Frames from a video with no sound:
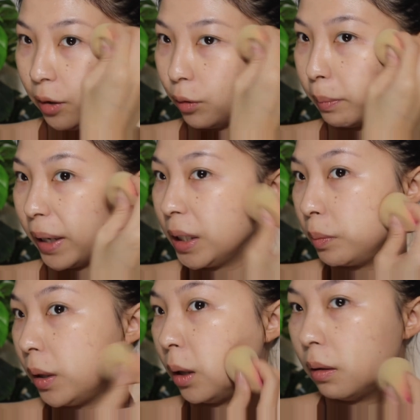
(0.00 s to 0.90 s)
of reminds
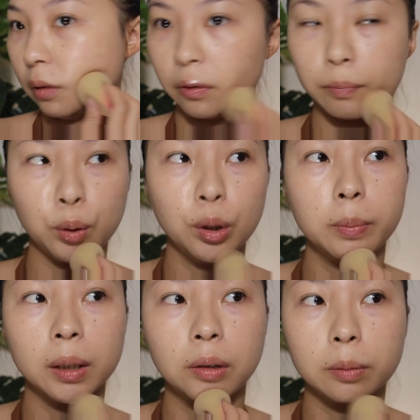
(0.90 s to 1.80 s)
me of Beauty
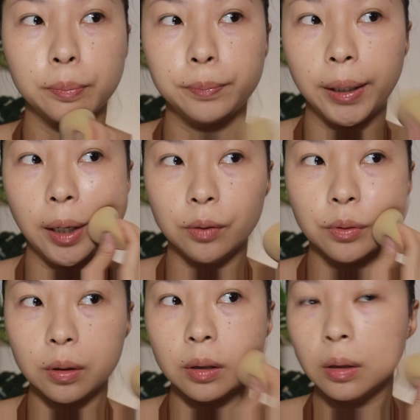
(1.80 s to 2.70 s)
Blender
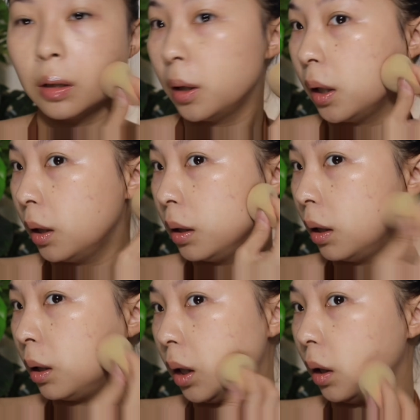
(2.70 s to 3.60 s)
Bounce
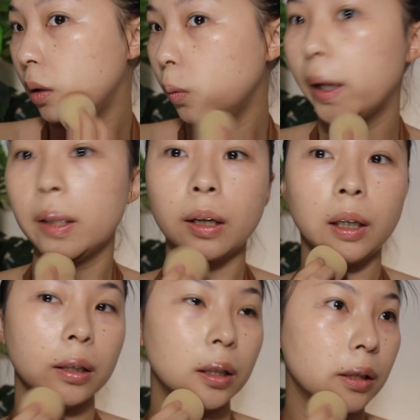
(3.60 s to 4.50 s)
in the way
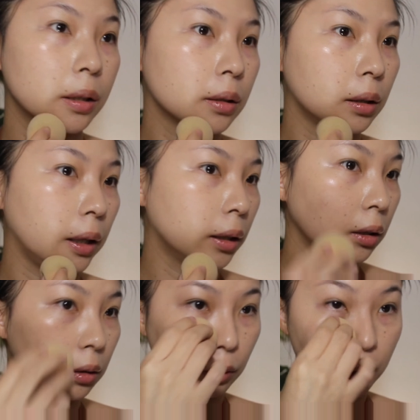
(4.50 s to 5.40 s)
that it is like a
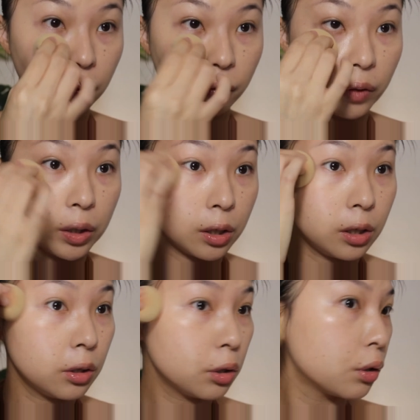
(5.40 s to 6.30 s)
glowy
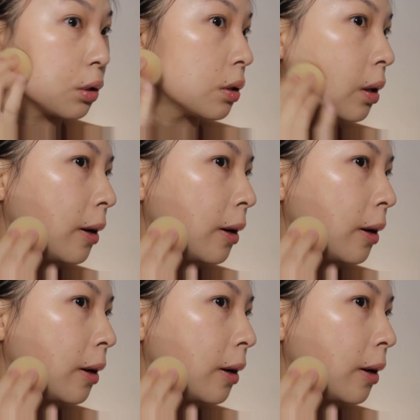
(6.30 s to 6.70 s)
finish.